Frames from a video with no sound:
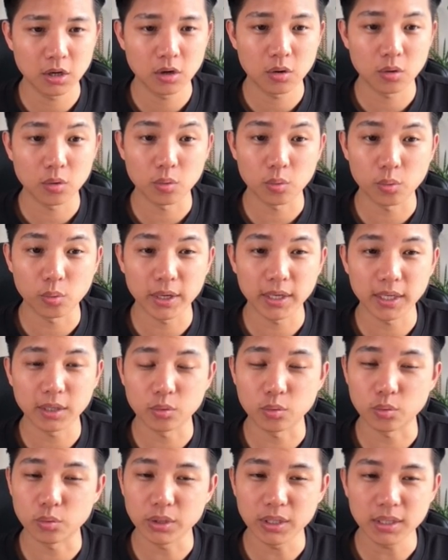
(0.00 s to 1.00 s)

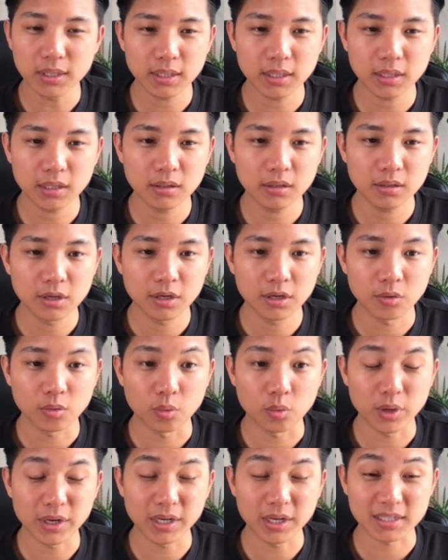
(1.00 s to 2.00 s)
Wedding weekend,
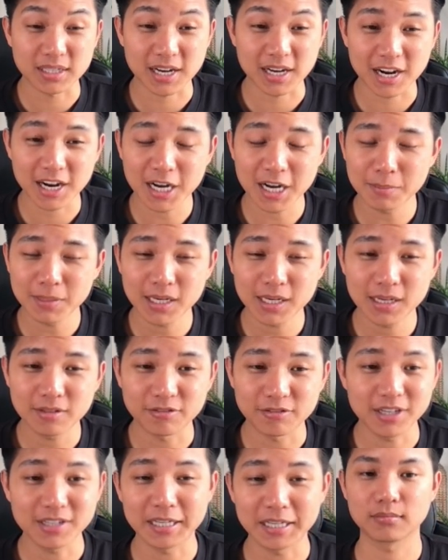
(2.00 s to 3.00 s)
wedding timeline,
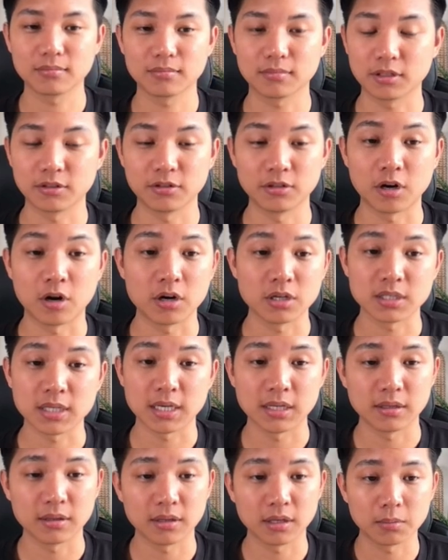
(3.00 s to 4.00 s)
right? Like, you know, honestly, I
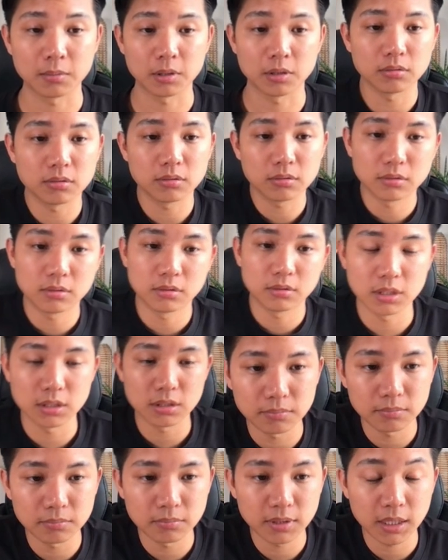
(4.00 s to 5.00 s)
didn't think about
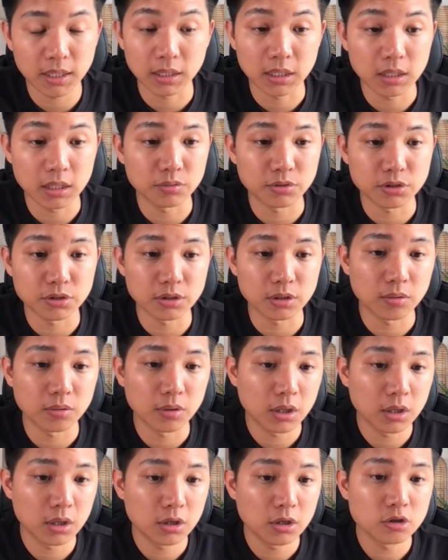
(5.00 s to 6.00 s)
these kind of keywords. So
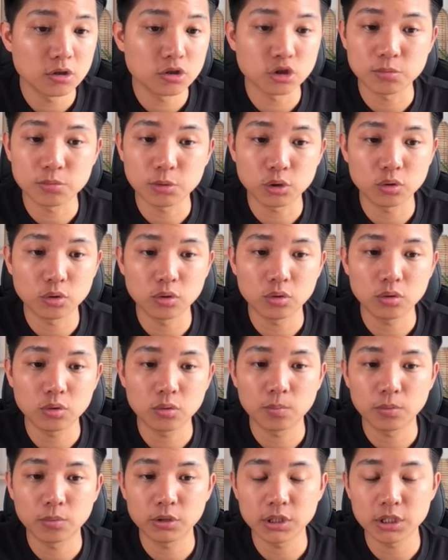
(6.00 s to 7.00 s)
super cool,
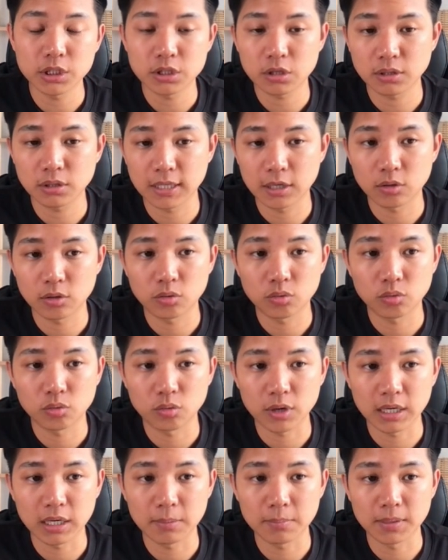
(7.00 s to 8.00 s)
put these all down,
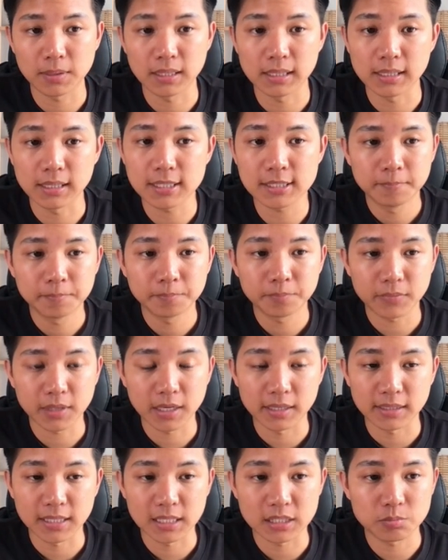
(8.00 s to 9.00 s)
write them in a list.
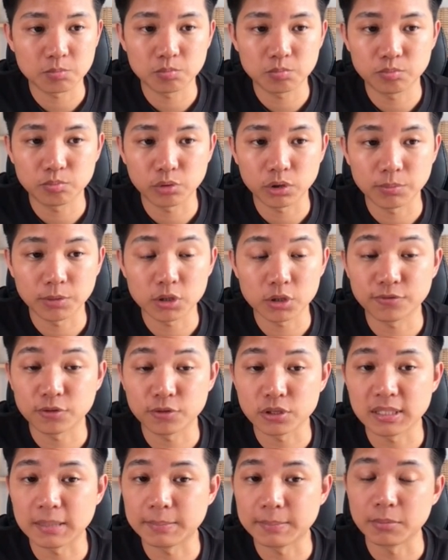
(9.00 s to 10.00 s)
And that's pretty much
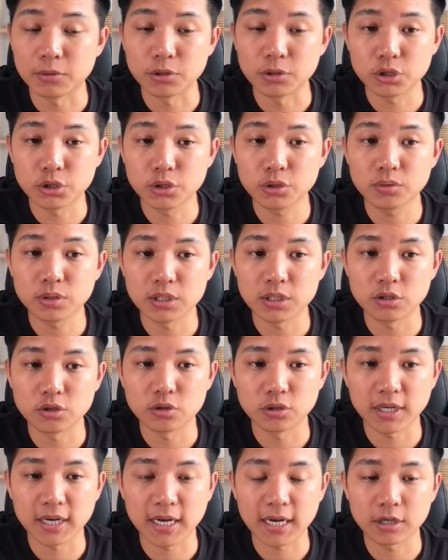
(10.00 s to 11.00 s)
for step number 2 is
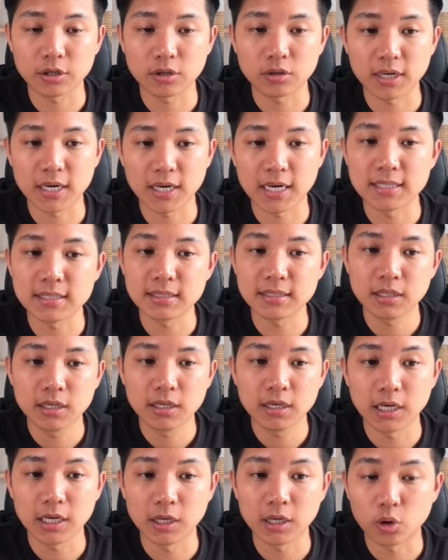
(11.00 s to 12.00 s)
to categorize
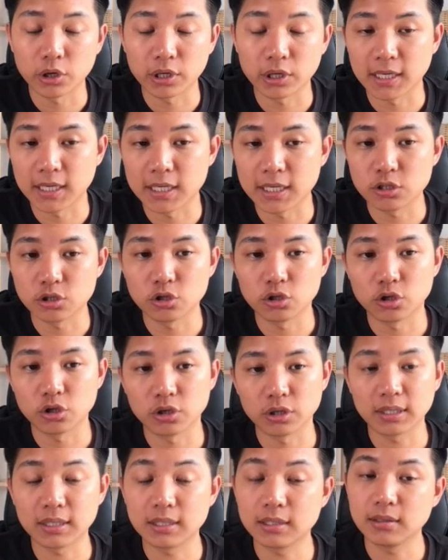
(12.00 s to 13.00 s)
and organize
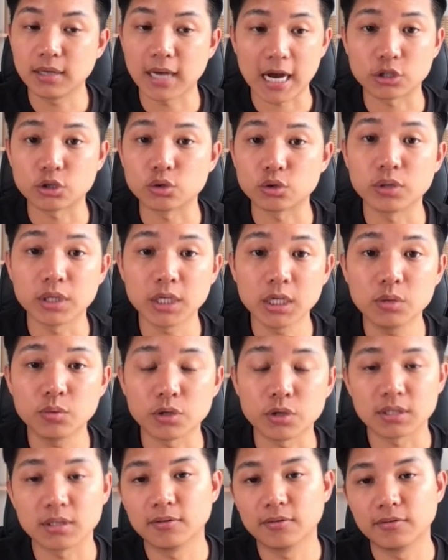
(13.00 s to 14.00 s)
your actual
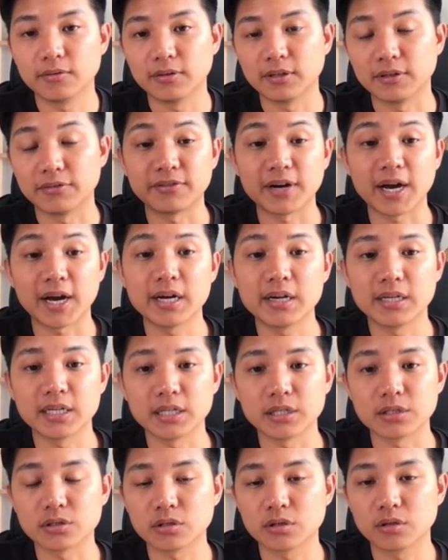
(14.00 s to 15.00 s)
keywords, the
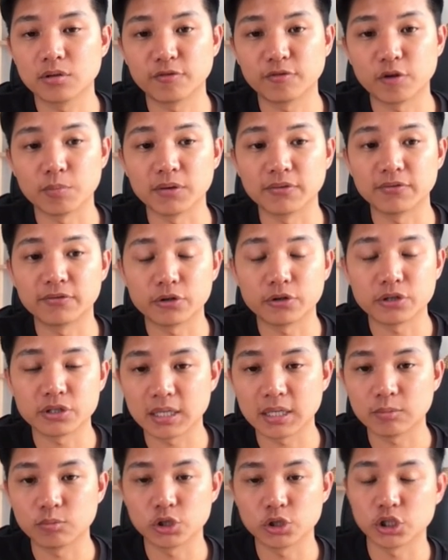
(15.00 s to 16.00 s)
findings from the first
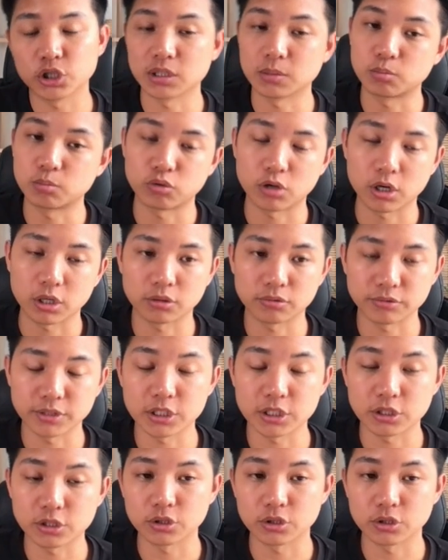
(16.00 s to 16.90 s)
step, which is a broader research,